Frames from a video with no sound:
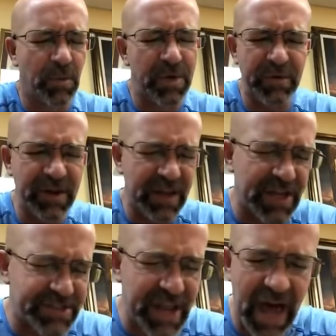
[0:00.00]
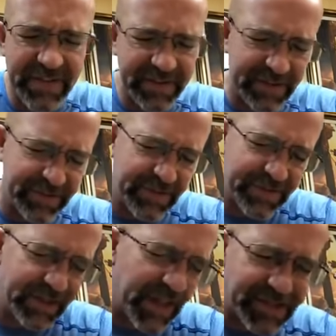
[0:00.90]
We realize now that
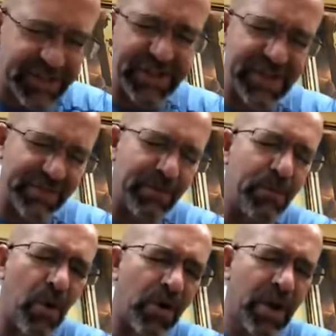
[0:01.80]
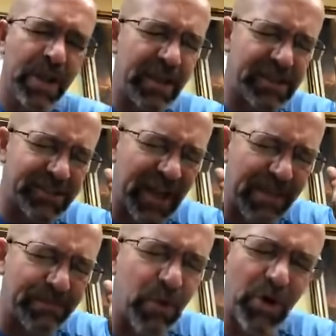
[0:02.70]
the election is going to
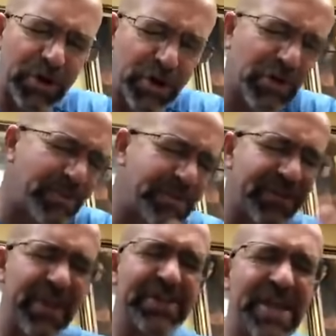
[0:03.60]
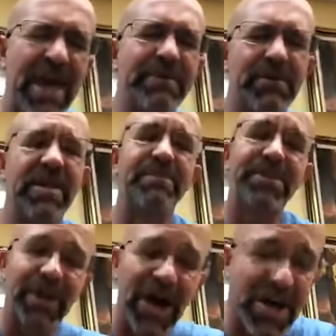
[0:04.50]
have more corruption things happening with it
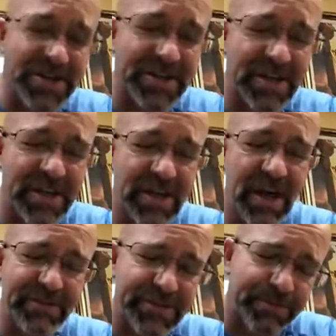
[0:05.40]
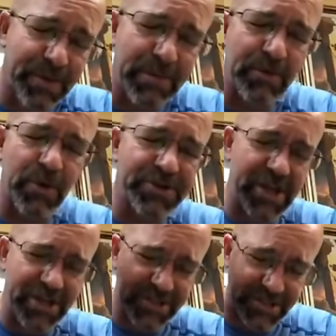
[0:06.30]
because of a Supreme Court
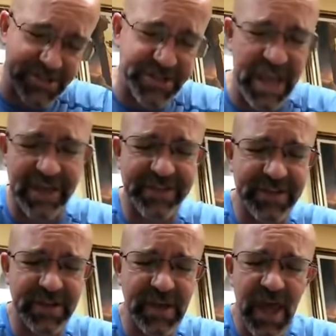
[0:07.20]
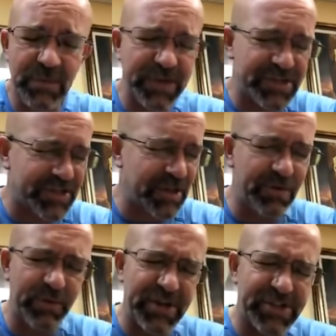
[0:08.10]
justice's death. And we see
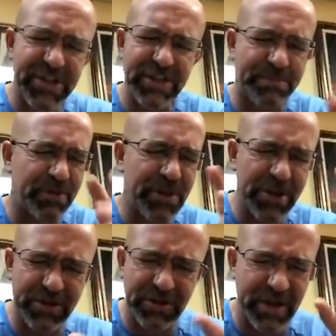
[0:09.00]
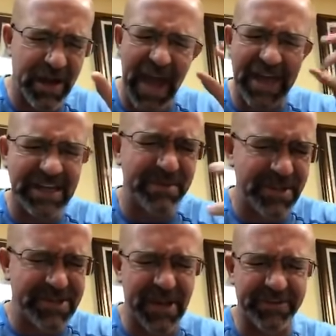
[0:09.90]
the political acumen
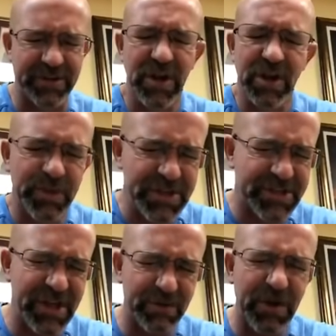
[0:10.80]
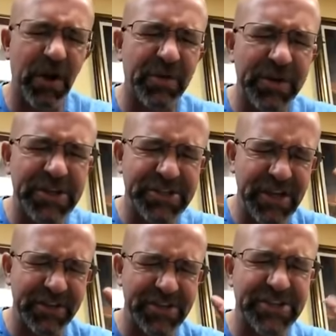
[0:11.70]
that's out there. We already
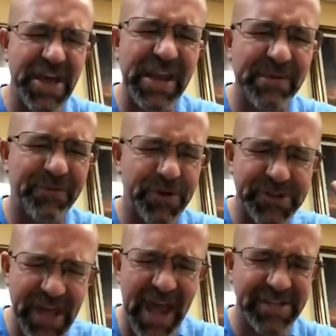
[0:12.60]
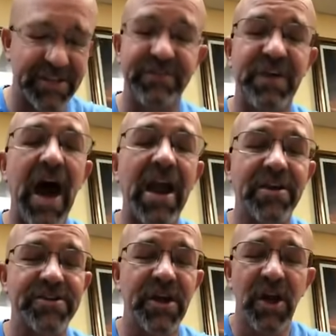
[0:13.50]
see the setup for attacks and
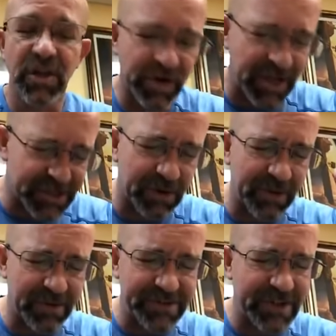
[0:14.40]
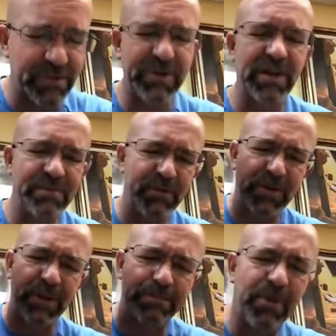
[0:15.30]
fires. Lord, I saw where they were saying we're
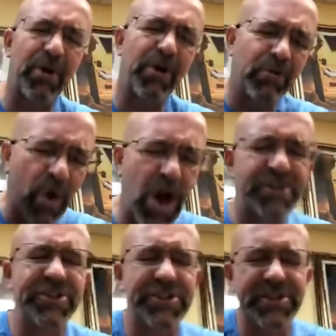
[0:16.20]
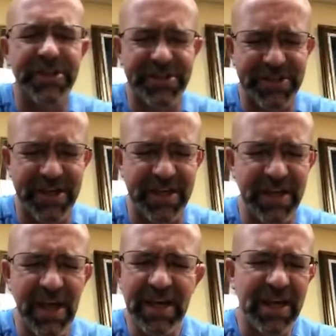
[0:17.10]
going to burn Washington D.C.
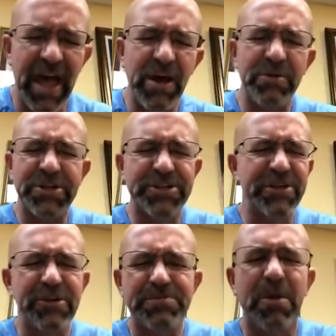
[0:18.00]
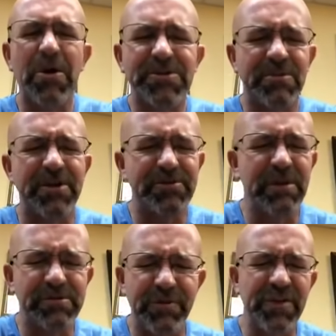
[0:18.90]
God, I don't want to see those parts of my
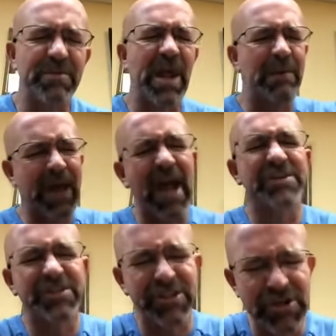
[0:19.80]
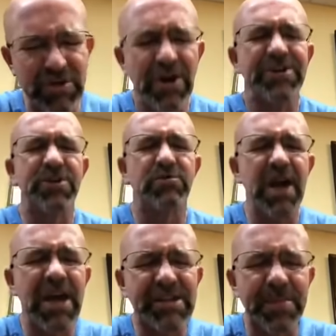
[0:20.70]
dreams fulfilled, but I'm asking you to
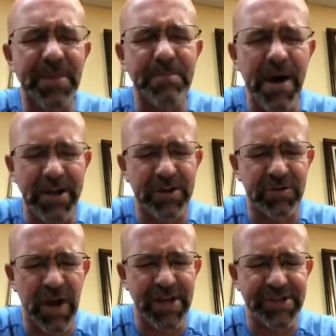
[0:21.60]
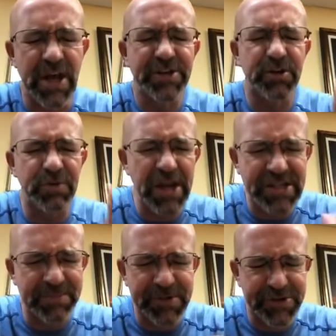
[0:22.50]
raise up the body of Christ, to
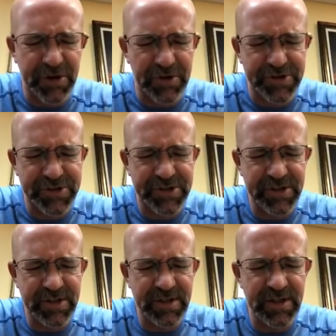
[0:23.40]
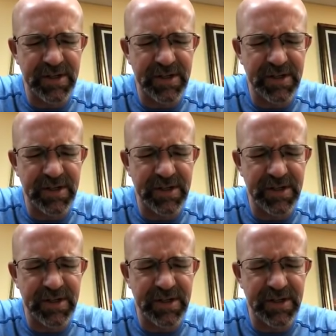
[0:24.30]
raise up the church,